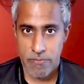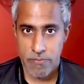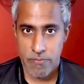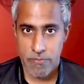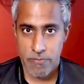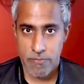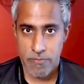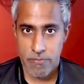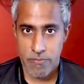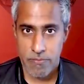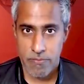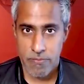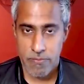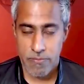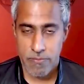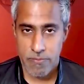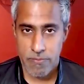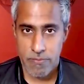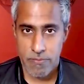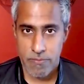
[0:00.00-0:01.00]

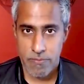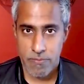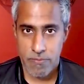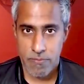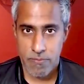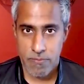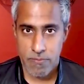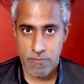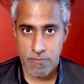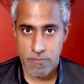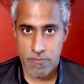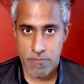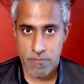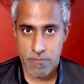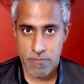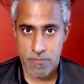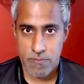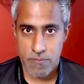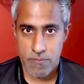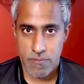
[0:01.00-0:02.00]

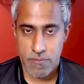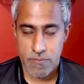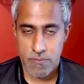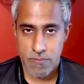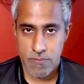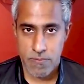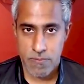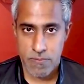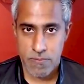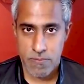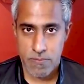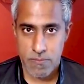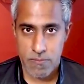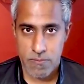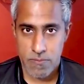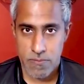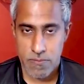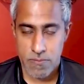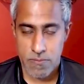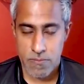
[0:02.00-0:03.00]

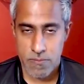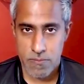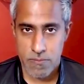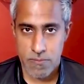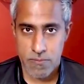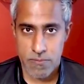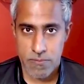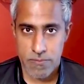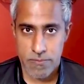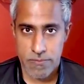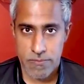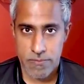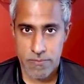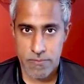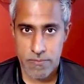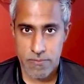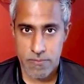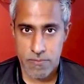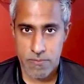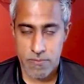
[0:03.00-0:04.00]

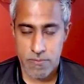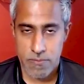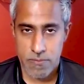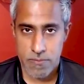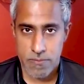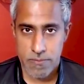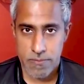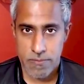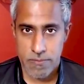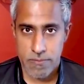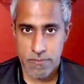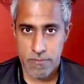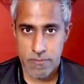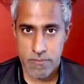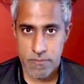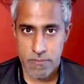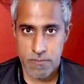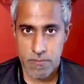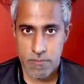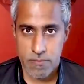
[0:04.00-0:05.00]

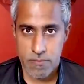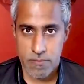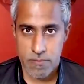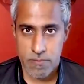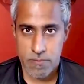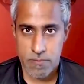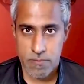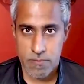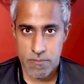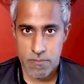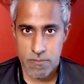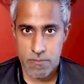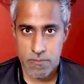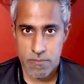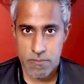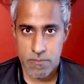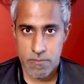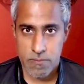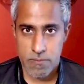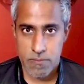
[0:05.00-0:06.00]

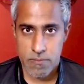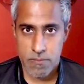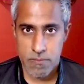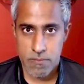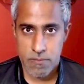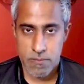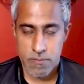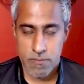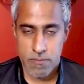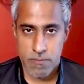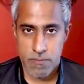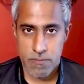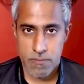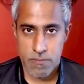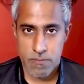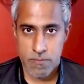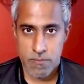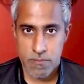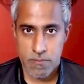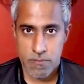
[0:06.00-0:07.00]

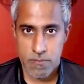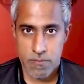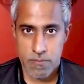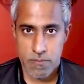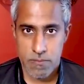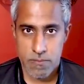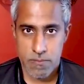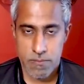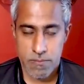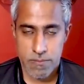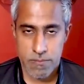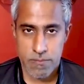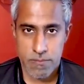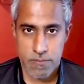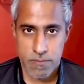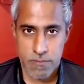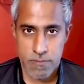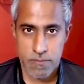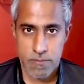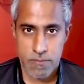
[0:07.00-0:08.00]
No words are spoken by the person on screen.